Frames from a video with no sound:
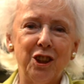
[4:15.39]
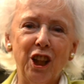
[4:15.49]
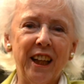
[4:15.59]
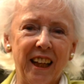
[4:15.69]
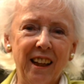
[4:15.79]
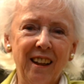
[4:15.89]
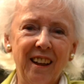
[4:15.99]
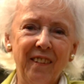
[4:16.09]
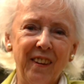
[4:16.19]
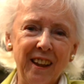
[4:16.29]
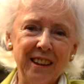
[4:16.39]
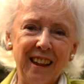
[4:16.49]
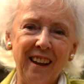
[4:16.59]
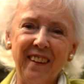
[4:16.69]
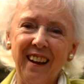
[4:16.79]
checking and
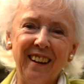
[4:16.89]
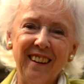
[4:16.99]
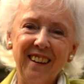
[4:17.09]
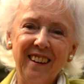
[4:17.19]
things like that,